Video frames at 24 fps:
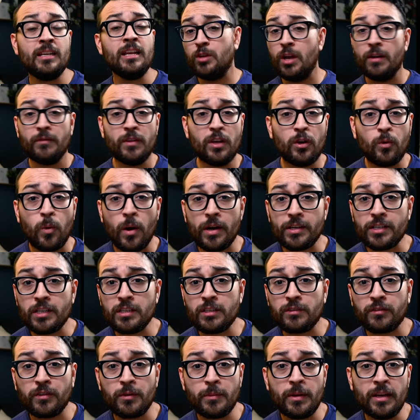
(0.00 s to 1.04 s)
Do you have any
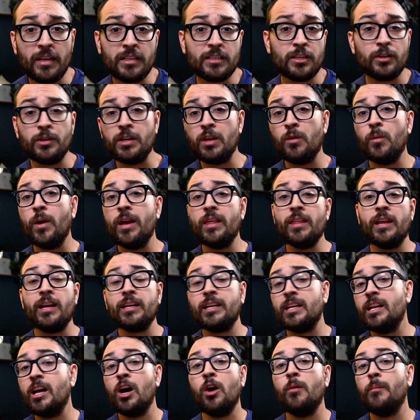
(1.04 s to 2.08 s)
questions for me? Is there any way that I
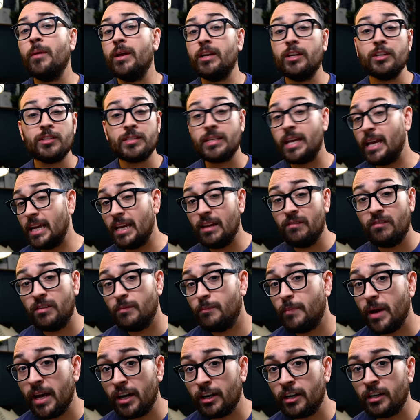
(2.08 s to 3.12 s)
can help make your stay even
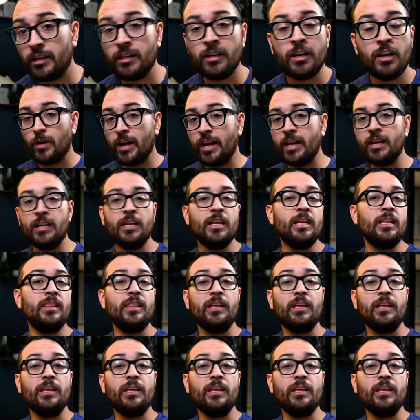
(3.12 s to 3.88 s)
better?" Great.